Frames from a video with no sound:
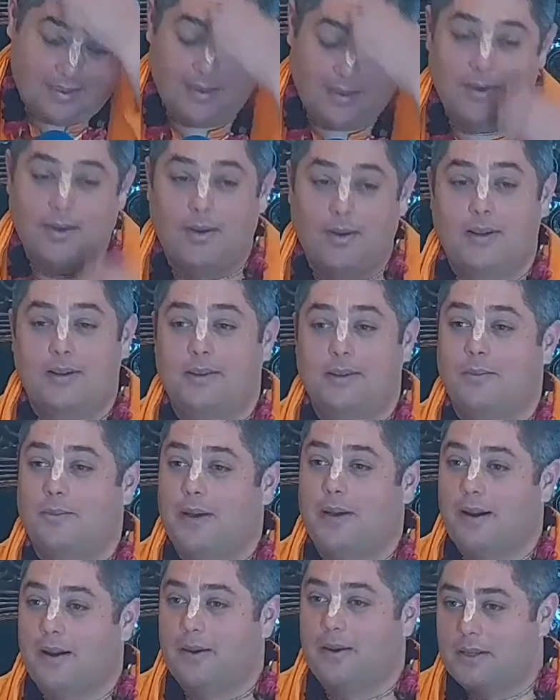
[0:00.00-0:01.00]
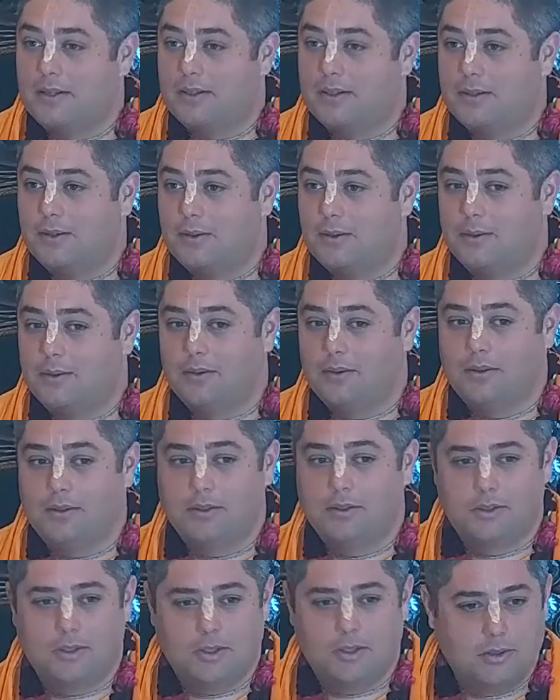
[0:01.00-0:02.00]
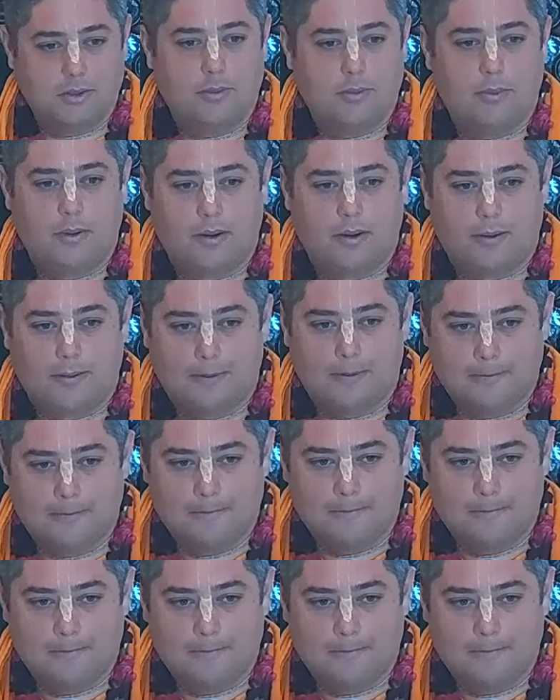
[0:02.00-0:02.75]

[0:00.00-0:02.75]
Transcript: They're going to marry me to Shishupala.